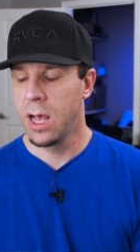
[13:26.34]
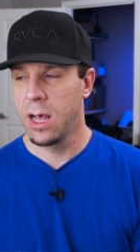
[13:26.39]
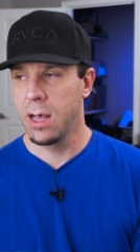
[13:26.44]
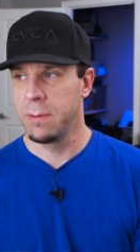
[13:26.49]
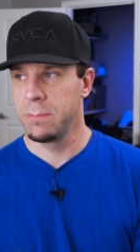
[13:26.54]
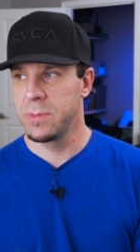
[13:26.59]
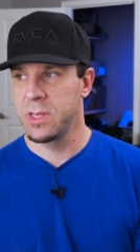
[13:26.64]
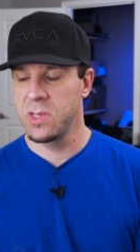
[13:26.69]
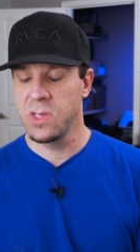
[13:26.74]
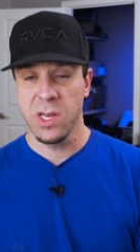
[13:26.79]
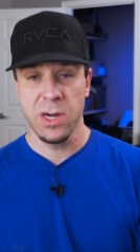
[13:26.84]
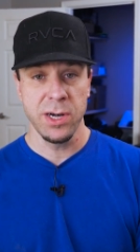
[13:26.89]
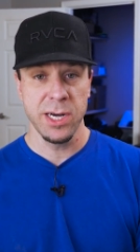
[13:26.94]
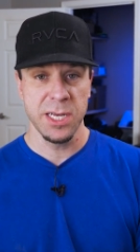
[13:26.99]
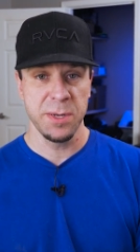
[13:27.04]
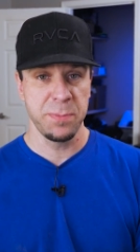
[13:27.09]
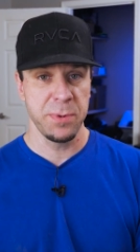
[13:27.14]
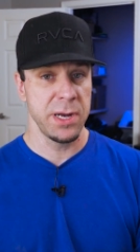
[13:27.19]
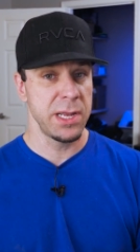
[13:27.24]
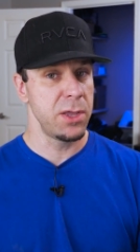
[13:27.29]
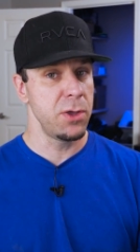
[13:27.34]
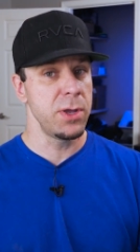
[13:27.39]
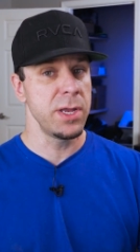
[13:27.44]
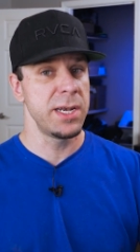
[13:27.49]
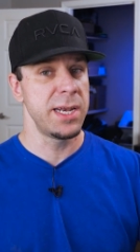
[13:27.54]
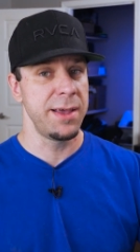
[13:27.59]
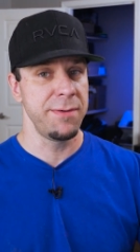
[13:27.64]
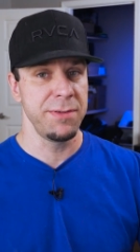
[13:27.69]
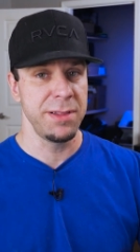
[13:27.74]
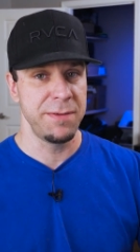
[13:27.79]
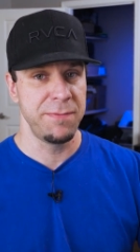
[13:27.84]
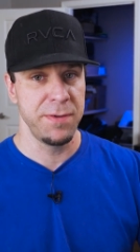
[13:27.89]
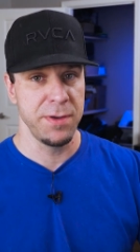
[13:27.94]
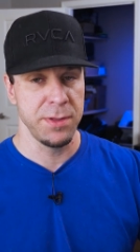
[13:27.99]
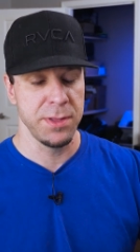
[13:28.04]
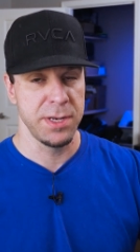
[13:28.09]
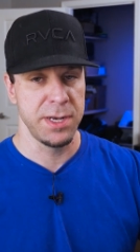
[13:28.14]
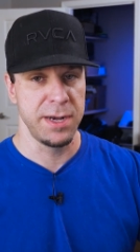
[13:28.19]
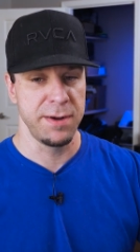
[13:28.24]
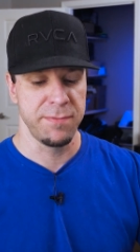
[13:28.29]
Um, the centering spring, you can definitely
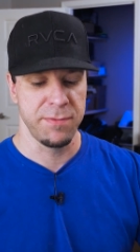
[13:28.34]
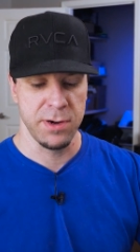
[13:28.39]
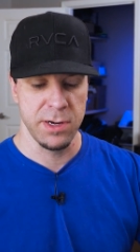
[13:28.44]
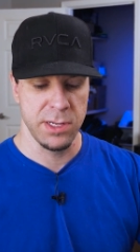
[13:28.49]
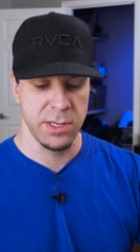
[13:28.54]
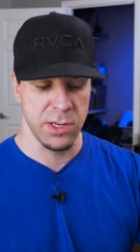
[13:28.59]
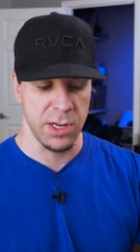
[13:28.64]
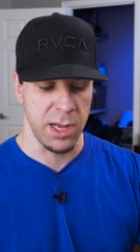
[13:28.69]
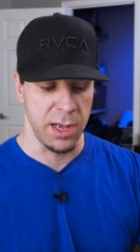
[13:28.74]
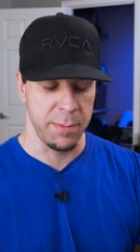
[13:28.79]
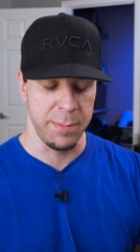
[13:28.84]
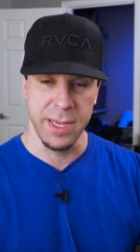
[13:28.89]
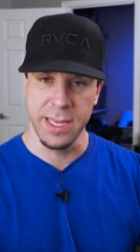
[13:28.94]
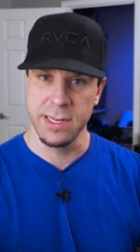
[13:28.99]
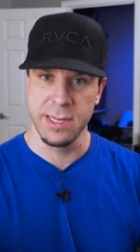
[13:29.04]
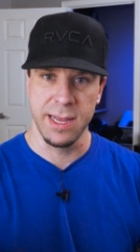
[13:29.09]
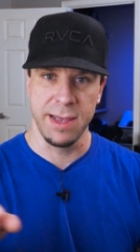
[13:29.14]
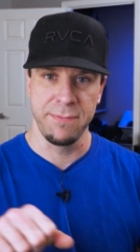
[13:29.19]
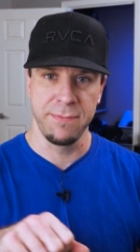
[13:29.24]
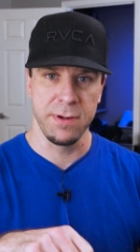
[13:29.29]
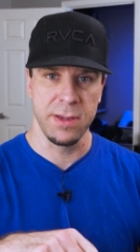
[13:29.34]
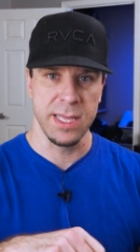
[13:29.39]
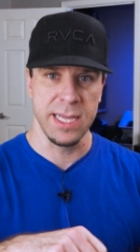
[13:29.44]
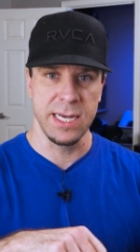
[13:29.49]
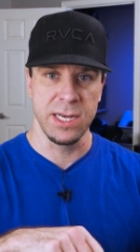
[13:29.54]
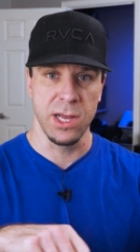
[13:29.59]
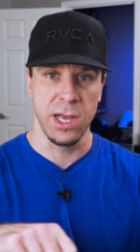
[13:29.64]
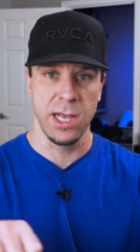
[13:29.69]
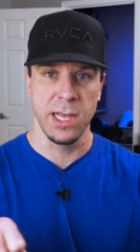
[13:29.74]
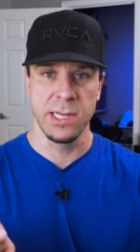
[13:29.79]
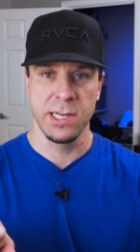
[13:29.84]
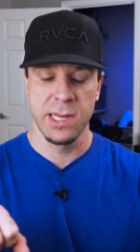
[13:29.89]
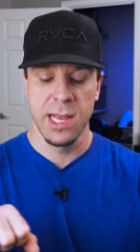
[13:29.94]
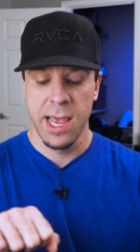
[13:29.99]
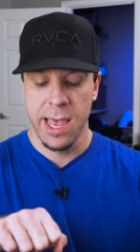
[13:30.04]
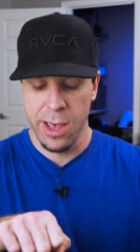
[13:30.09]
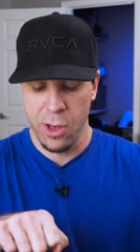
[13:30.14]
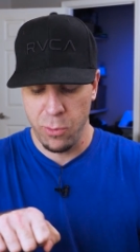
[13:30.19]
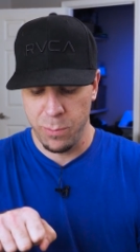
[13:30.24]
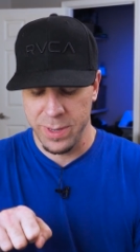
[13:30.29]
feel the difference. Um, it definitely does
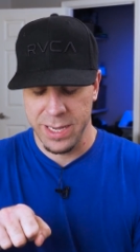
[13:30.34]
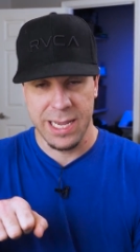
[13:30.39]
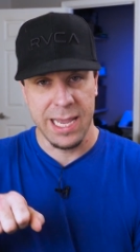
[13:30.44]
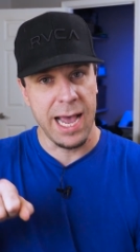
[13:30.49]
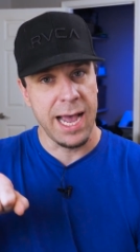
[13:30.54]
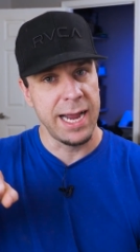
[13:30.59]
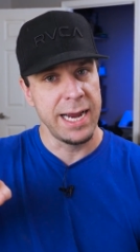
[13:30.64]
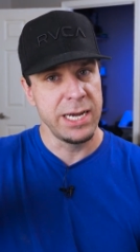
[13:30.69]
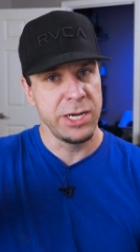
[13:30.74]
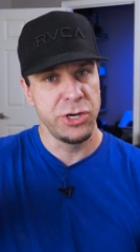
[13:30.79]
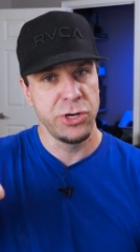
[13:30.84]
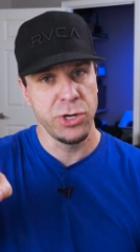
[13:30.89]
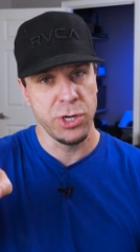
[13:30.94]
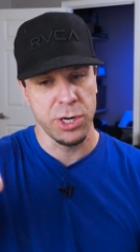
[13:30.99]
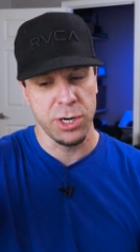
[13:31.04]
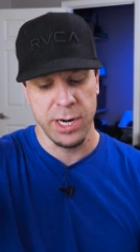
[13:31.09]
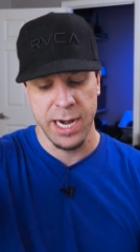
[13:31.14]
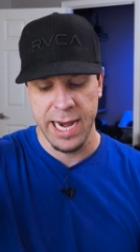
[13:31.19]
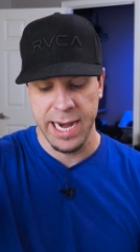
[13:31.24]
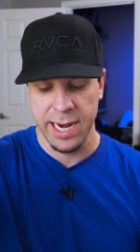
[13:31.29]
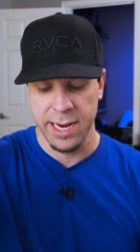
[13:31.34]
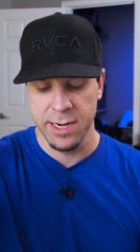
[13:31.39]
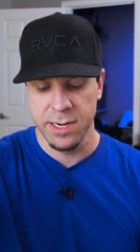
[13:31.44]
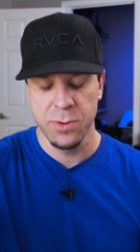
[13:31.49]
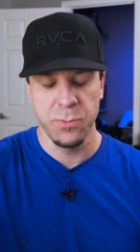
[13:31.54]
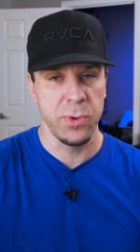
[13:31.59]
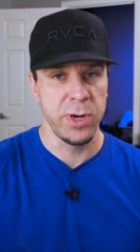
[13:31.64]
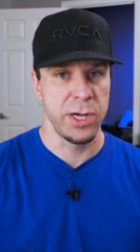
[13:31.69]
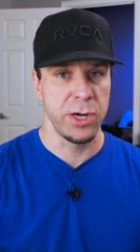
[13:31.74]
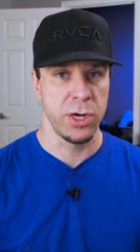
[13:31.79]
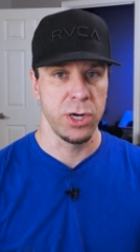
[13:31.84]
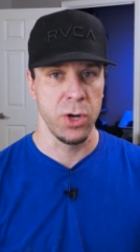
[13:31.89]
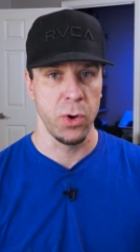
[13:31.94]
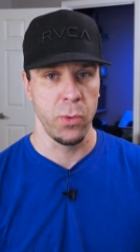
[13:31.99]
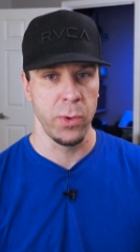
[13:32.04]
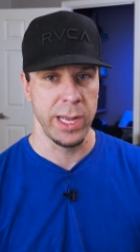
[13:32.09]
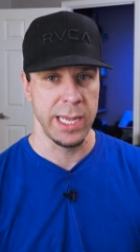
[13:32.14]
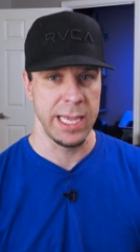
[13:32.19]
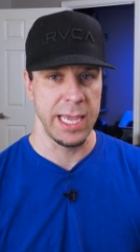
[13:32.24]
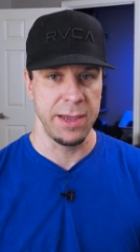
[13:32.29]
help guide your hand when you're
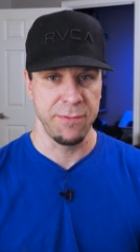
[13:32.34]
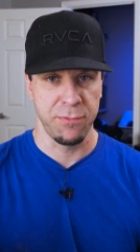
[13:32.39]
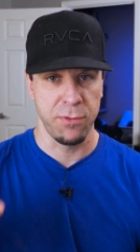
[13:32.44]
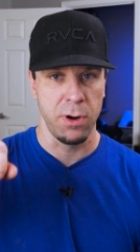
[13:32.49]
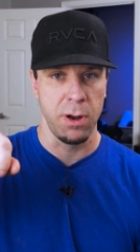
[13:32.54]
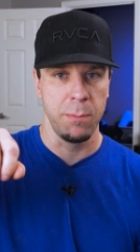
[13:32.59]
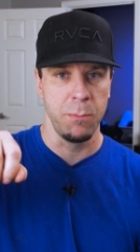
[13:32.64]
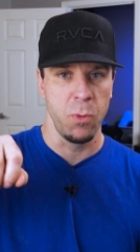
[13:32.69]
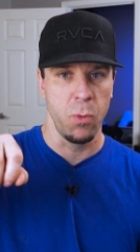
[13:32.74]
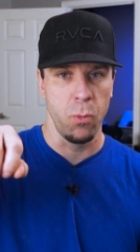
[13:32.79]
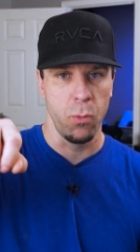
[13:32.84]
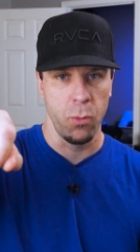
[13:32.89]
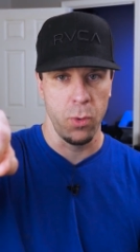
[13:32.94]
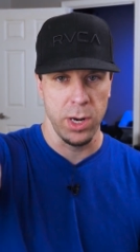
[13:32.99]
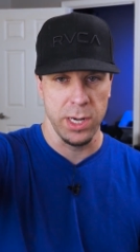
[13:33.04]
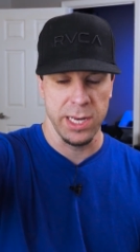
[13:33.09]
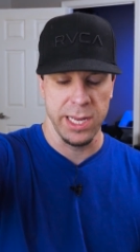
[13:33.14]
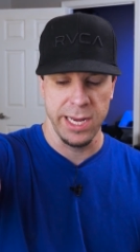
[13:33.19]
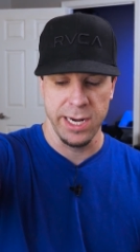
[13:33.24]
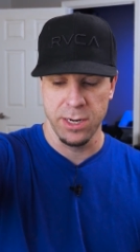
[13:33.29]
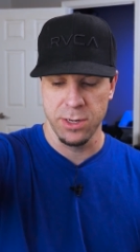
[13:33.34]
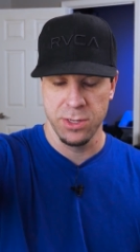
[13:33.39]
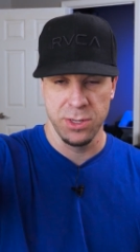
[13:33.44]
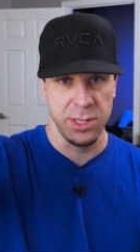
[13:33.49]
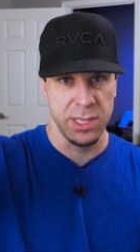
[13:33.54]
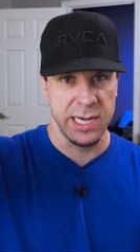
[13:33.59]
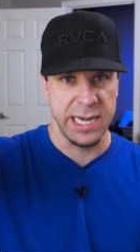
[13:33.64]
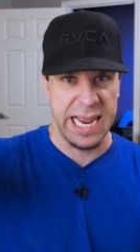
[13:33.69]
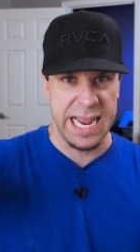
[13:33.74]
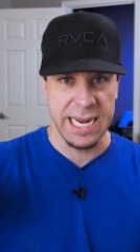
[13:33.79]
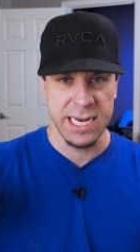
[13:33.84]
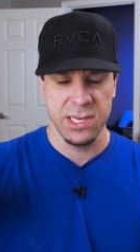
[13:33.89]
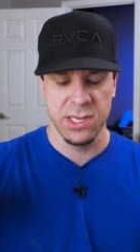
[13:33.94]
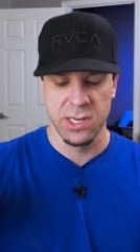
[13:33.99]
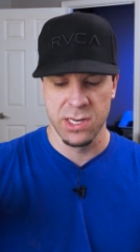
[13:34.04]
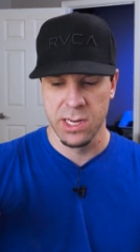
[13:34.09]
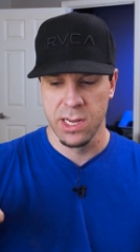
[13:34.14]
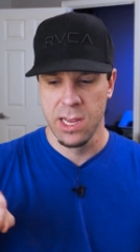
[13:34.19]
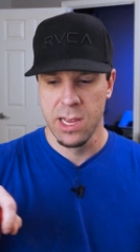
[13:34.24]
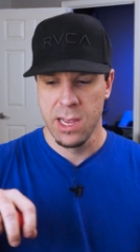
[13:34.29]
going from one gear to the
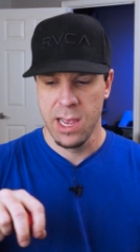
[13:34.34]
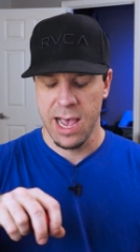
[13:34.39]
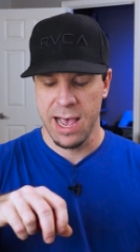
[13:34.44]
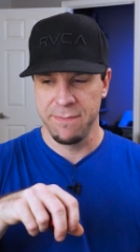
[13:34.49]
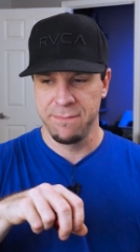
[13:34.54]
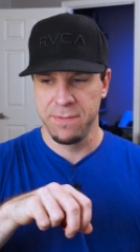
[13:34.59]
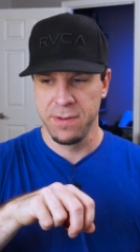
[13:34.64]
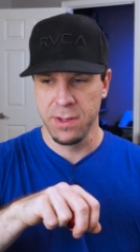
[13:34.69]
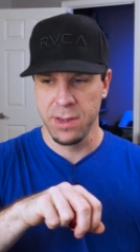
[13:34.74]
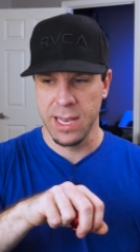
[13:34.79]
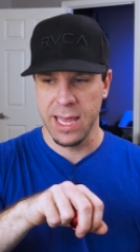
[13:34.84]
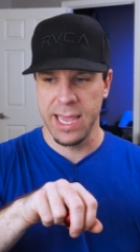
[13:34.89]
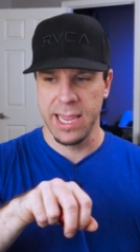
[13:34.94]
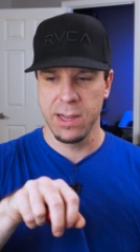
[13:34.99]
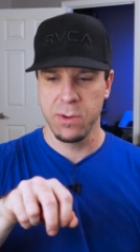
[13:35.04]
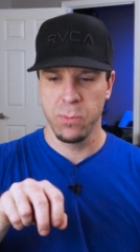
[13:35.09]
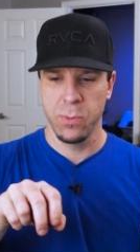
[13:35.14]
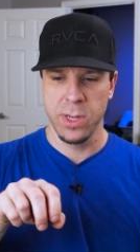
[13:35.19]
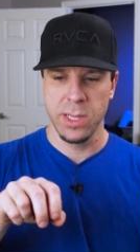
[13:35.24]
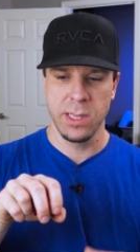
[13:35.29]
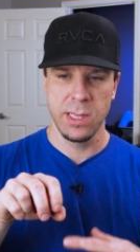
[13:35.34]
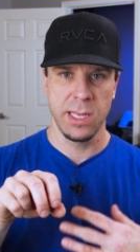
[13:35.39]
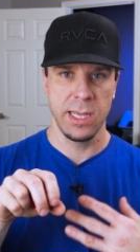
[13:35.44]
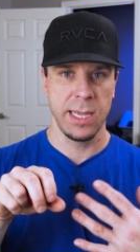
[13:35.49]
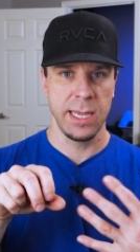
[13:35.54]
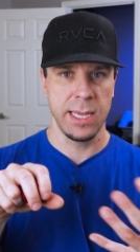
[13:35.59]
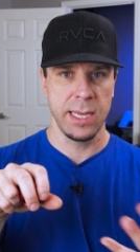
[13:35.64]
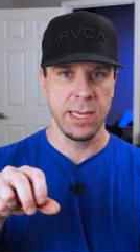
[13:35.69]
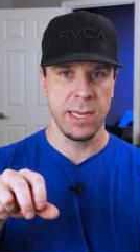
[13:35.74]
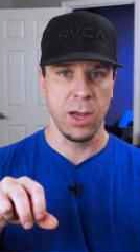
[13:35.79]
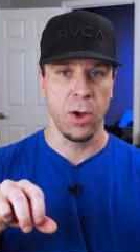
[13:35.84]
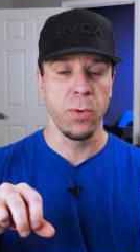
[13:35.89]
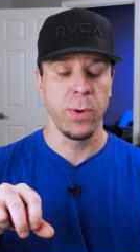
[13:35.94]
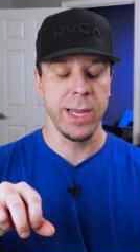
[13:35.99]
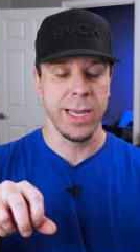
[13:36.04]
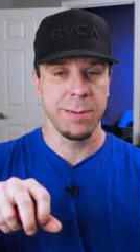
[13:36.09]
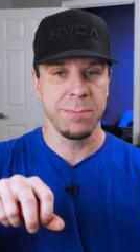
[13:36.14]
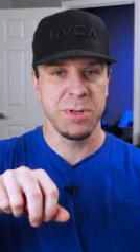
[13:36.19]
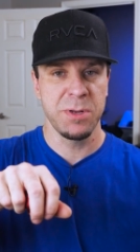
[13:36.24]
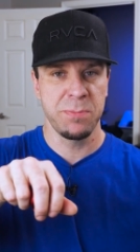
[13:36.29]
next. I feel like with the O
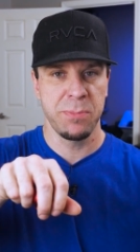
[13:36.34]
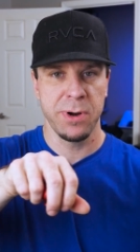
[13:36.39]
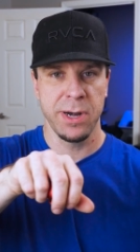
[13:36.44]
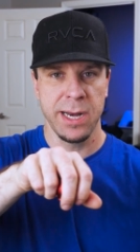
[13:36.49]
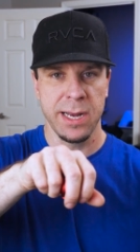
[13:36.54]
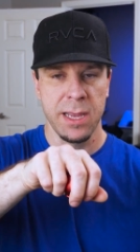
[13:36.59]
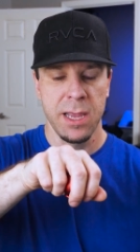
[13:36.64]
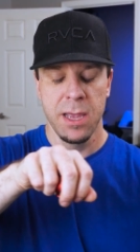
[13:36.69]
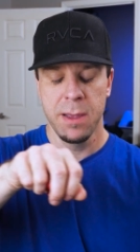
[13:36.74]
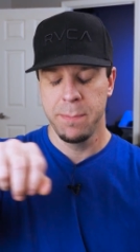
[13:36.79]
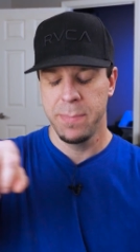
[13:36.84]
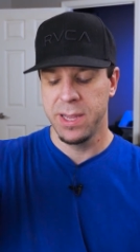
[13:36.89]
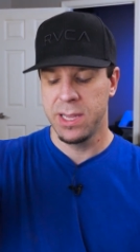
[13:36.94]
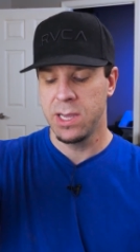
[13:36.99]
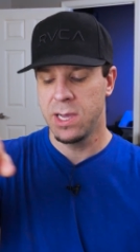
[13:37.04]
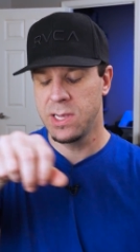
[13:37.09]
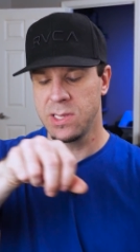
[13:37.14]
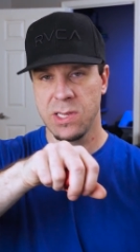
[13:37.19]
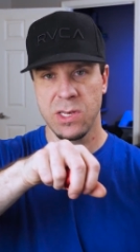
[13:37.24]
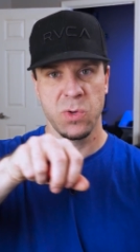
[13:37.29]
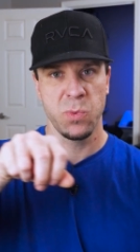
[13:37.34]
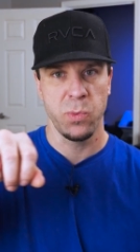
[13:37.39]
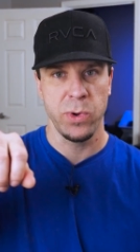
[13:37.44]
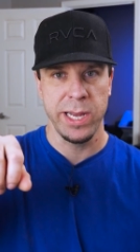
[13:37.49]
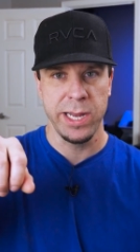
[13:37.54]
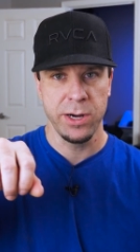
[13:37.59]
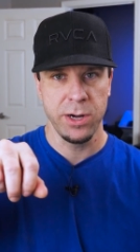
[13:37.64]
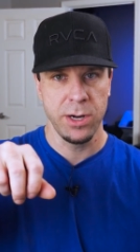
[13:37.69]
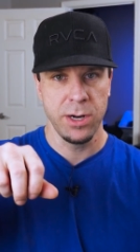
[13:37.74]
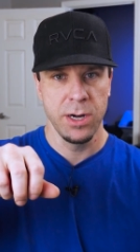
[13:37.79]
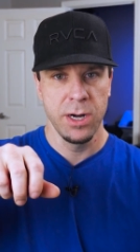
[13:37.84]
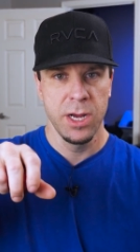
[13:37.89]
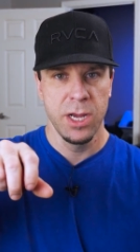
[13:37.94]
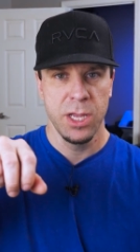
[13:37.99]
E M spring, because it's weaker,